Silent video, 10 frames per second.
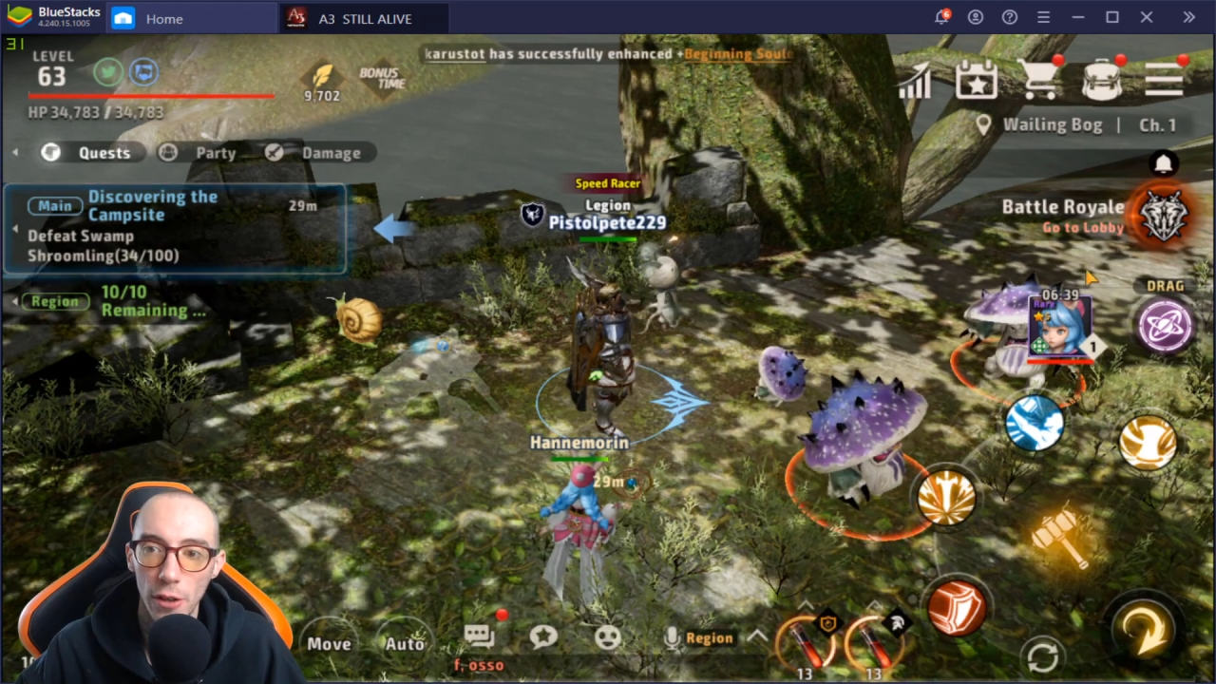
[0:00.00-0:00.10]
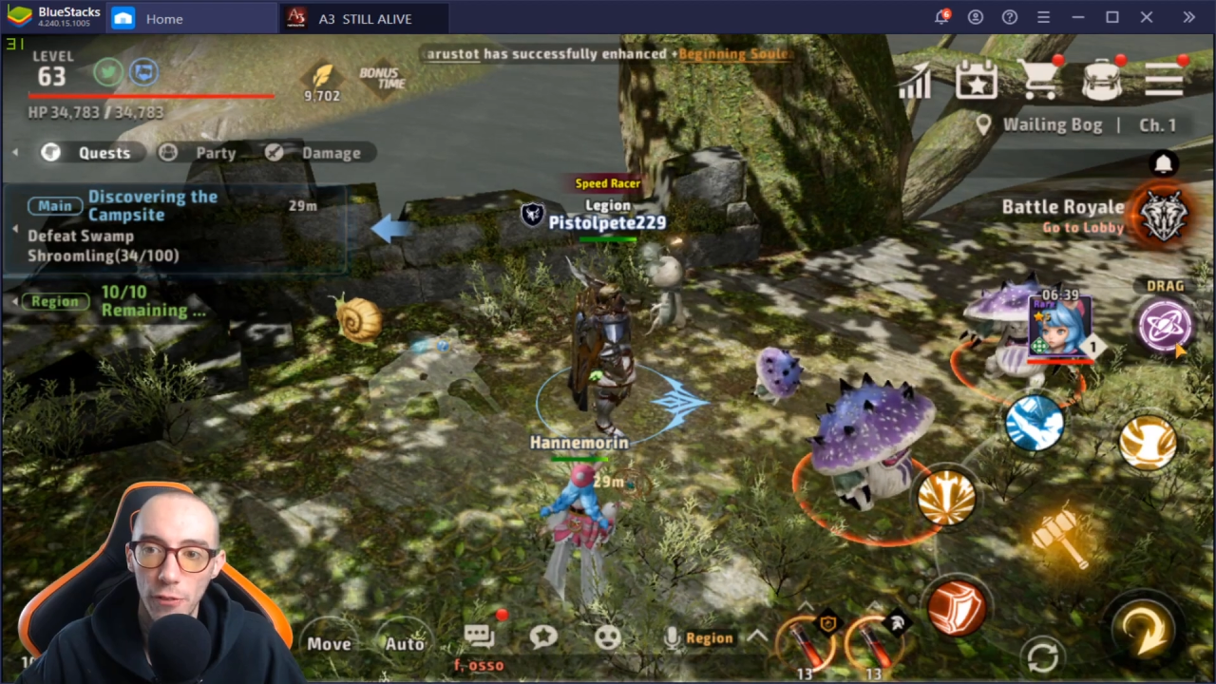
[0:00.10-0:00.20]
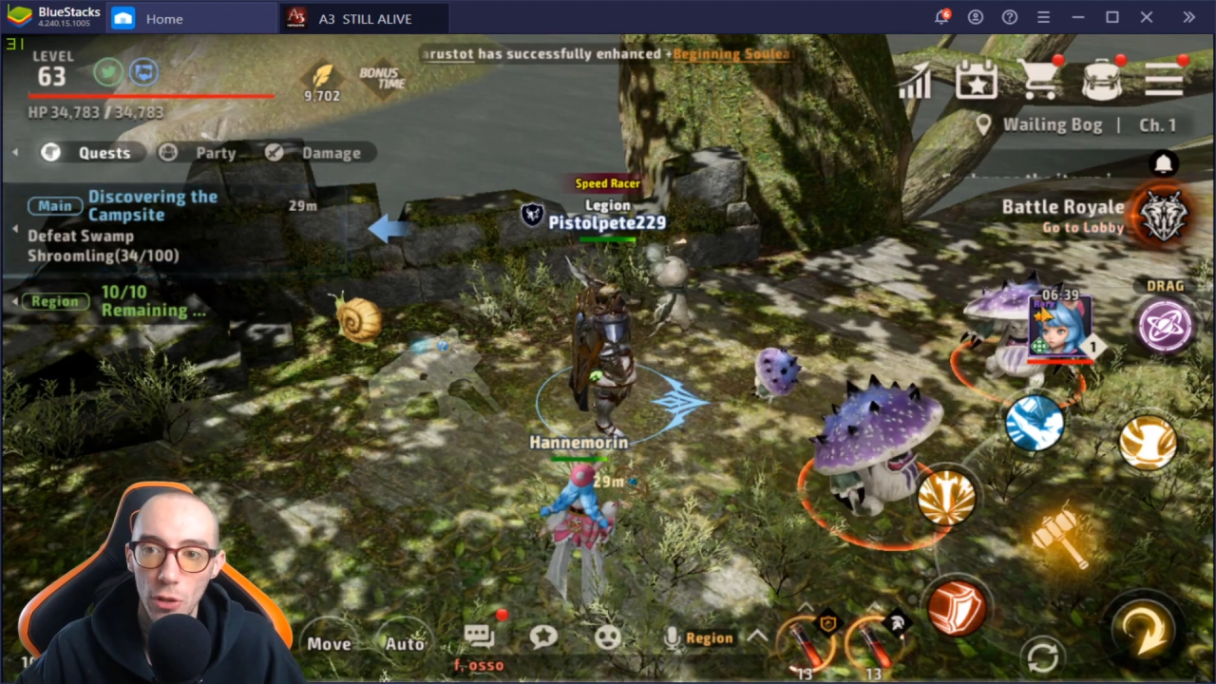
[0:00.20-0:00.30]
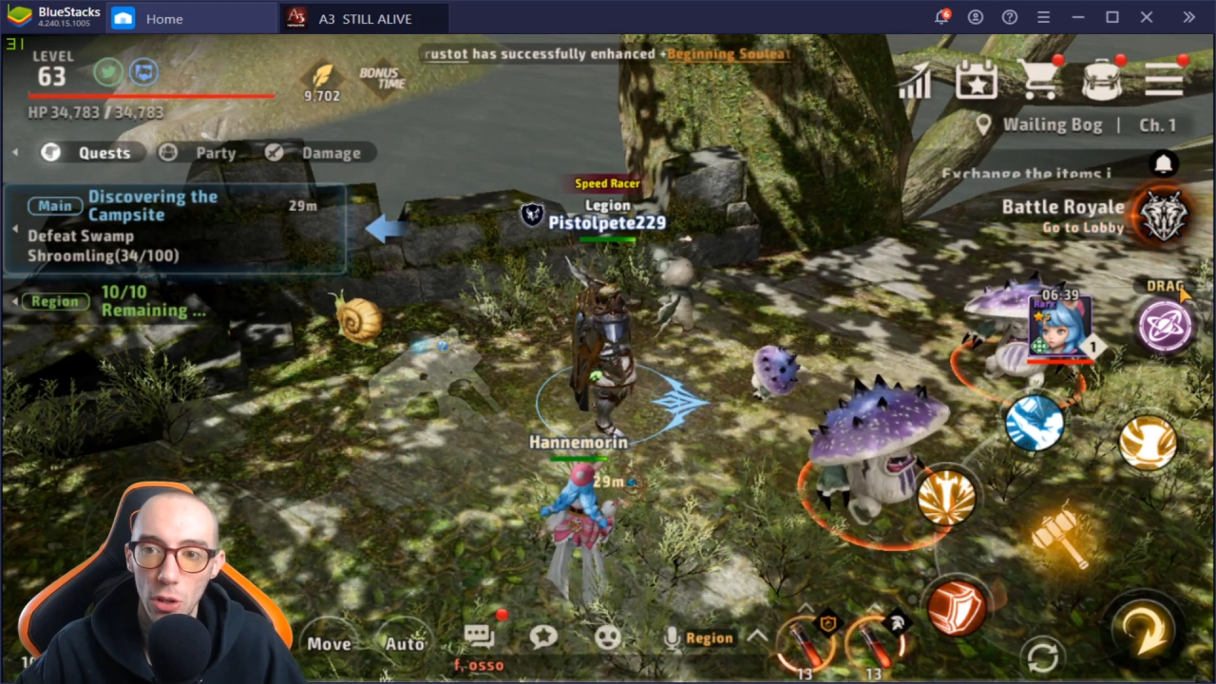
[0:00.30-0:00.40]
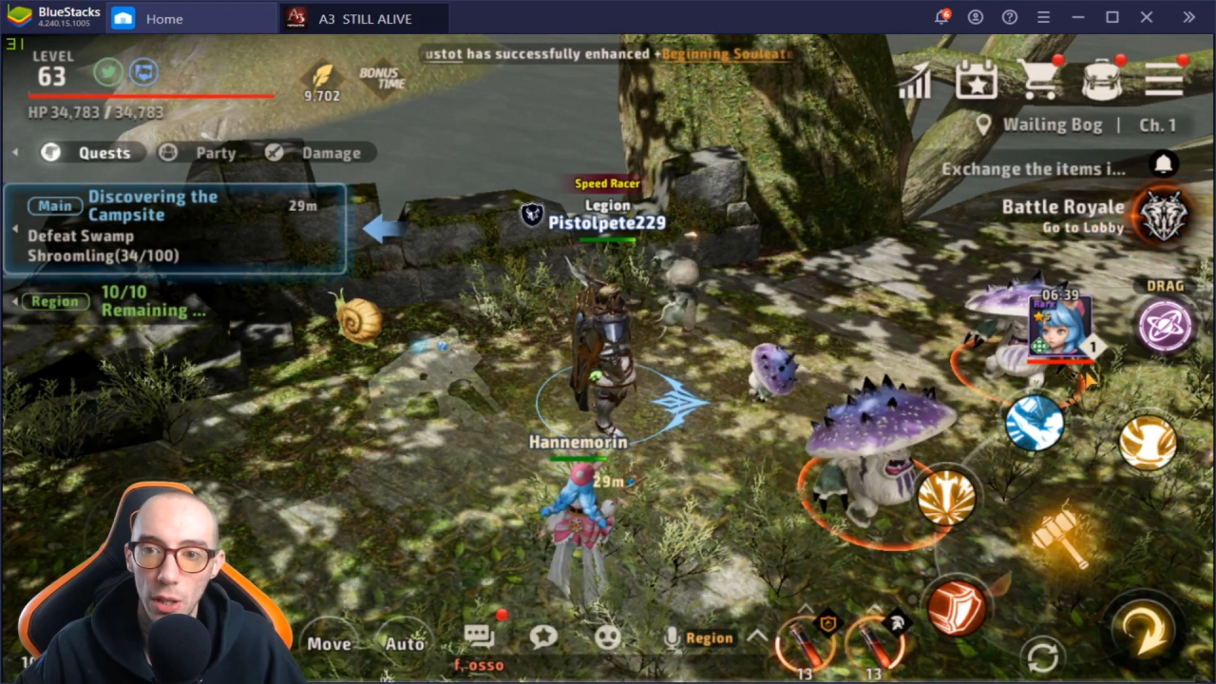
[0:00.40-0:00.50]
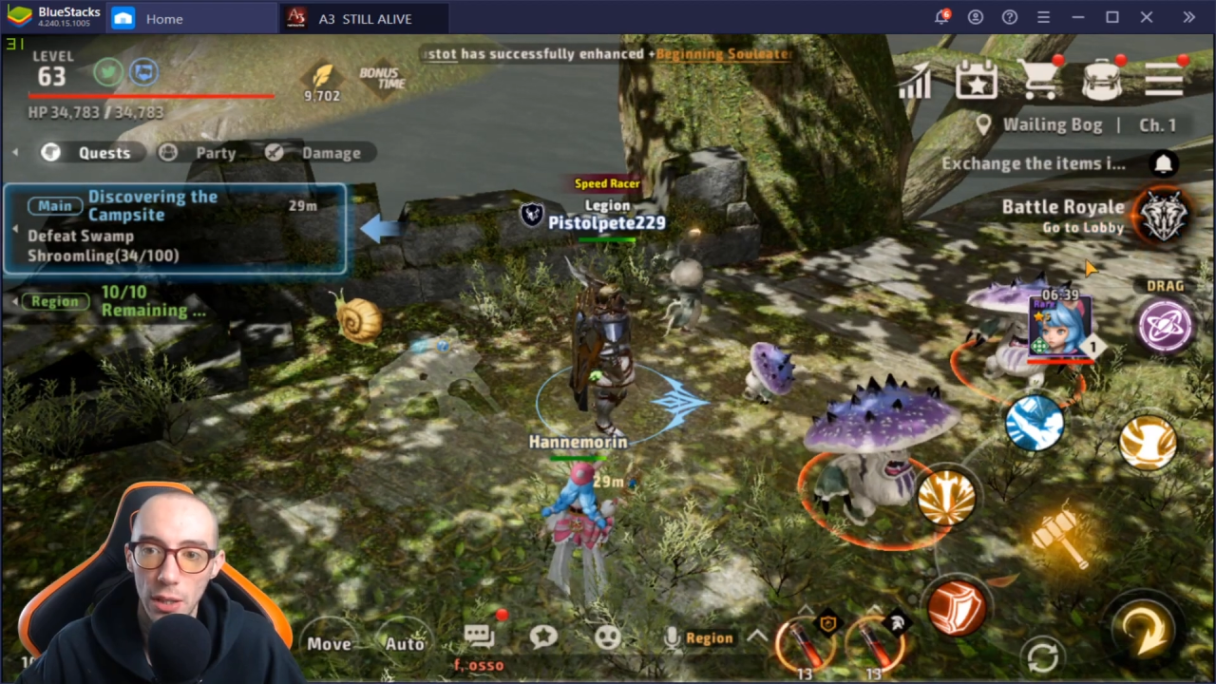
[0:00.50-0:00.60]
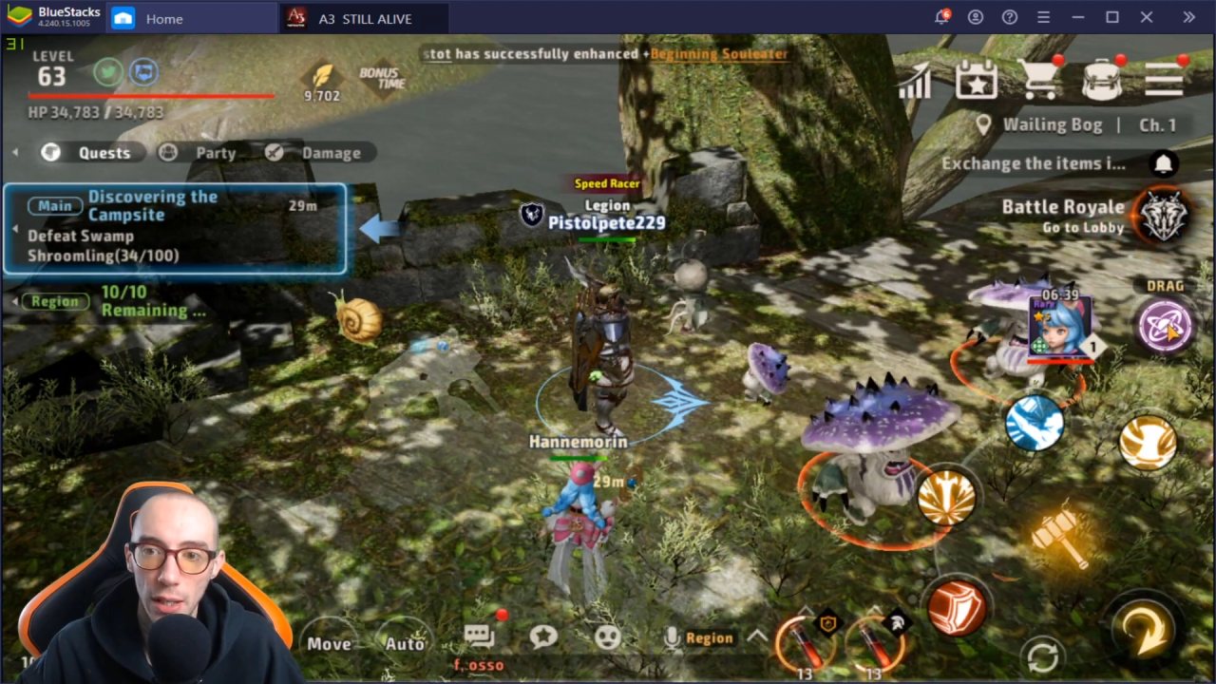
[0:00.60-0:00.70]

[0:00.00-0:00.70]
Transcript: if you look at